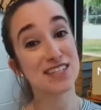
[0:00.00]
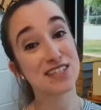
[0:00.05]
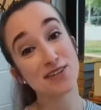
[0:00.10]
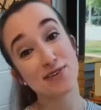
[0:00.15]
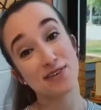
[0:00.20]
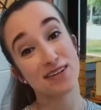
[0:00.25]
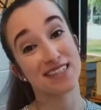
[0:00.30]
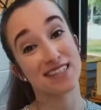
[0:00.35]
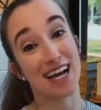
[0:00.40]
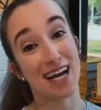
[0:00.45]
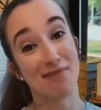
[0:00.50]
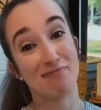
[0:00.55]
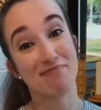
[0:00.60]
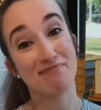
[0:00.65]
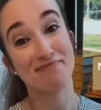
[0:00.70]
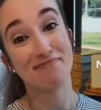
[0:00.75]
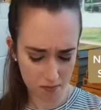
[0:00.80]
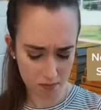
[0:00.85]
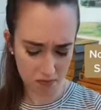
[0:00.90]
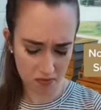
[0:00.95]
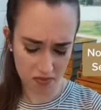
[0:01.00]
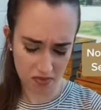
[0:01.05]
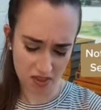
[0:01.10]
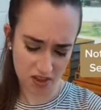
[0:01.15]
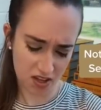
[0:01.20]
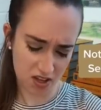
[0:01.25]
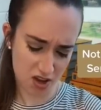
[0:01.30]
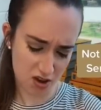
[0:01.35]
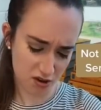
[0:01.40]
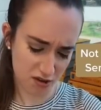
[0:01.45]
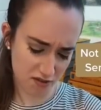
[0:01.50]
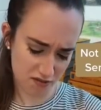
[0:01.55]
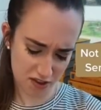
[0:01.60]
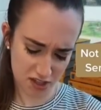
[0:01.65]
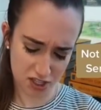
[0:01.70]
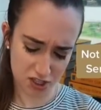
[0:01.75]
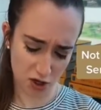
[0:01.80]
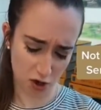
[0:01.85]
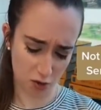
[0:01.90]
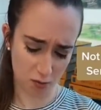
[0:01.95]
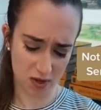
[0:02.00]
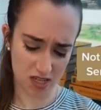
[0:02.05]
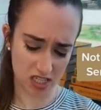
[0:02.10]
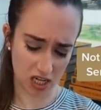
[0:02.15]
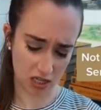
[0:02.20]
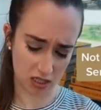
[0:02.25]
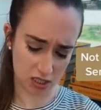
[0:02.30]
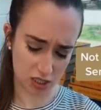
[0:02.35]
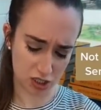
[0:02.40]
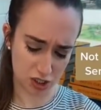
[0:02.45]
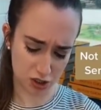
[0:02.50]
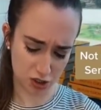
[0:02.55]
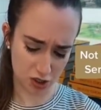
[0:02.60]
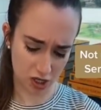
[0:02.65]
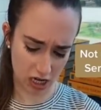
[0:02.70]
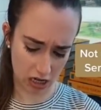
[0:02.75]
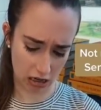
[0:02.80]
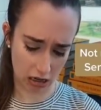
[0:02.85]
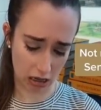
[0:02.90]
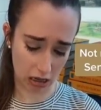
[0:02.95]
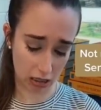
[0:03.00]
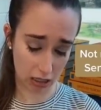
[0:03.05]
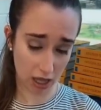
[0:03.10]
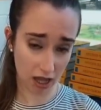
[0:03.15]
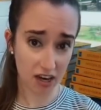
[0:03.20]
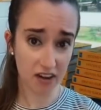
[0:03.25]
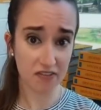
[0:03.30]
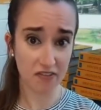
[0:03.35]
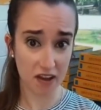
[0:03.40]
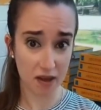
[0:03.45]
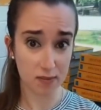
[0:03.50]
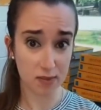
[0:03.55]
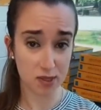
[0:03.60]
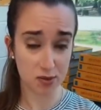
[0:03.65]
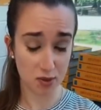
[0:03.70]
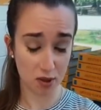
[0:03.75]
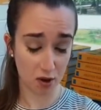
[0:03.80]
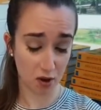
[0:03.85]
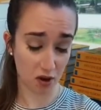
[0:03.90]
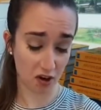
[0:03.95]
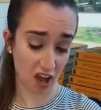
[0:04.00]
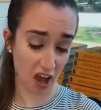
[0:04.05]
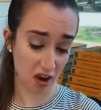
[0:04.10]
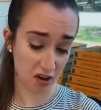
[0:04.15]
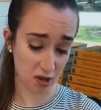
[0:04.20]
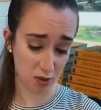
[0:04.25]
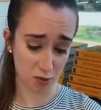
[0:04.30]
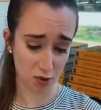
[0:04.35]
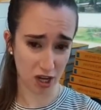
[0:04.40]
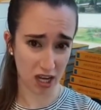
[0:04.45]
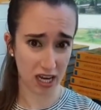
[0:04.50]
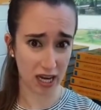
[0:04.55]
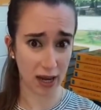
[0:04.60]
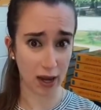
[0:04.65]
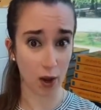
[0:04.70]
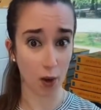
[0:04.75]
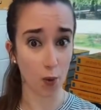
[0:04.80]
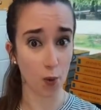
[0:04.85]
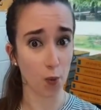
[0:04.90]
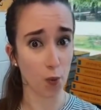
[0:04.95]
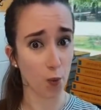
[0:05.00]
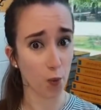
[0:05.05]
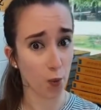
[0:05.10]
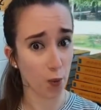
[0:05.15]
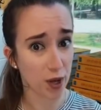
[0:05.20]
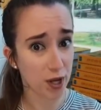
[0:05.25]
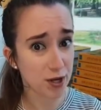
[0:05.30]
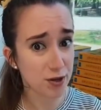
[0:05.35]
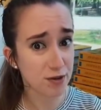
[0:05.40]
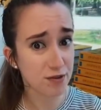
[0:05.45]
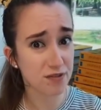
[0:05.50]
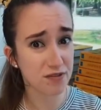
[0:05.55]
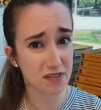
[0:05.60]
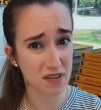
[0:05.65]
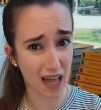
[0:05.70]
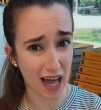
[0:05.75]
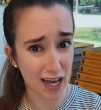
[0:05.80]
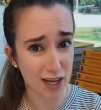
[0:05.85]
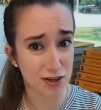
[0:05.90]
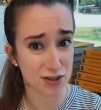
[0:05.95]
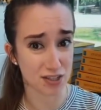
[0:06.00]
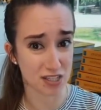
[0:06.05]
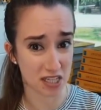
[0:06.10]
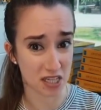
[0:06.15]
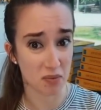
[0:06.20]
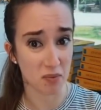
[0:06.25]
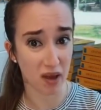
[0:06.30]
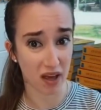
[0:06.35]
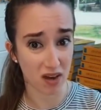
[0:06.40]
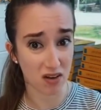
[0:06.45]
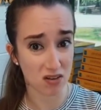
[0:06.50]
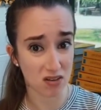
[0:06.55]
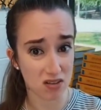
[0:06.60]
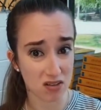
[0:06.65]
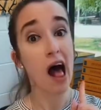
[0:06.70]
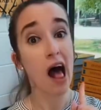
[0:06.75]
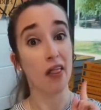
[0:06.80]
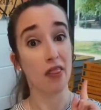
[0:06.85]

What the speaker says: Story time. The year of the Stoneman Douglas shooting, a lot of families within our county were getting weird flyers in the mail.